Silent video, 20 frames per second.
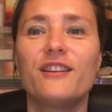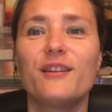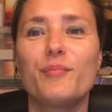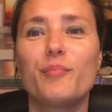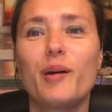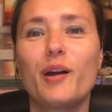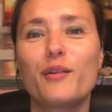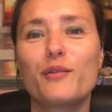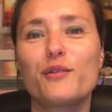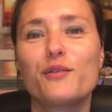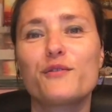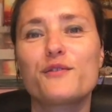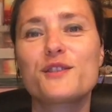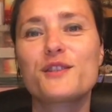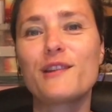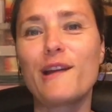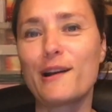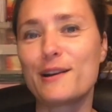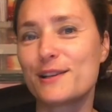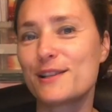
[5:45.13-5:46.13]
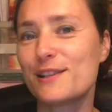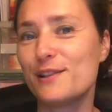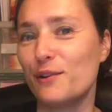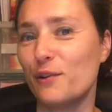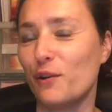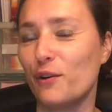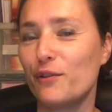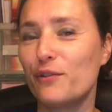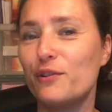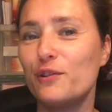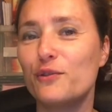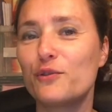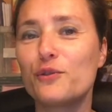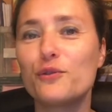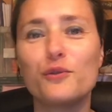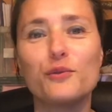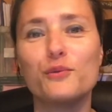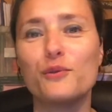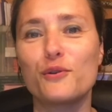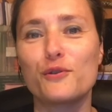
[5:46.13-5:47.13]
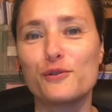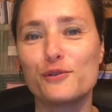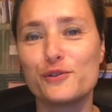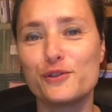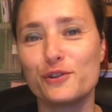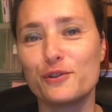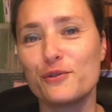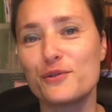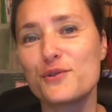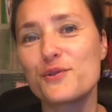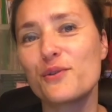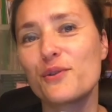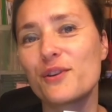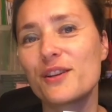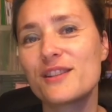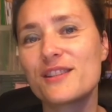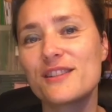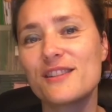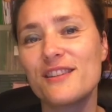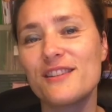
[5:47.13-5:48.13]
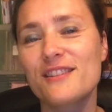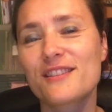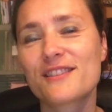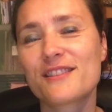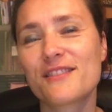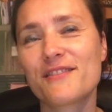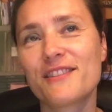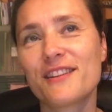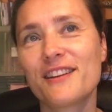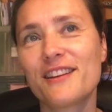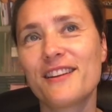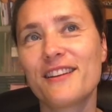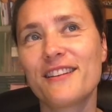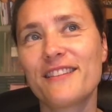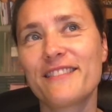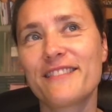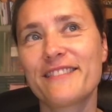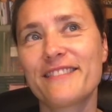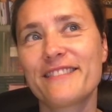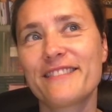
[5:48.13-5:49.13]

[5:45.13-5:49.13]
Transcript: part of starting off into the world, you know. So it's a very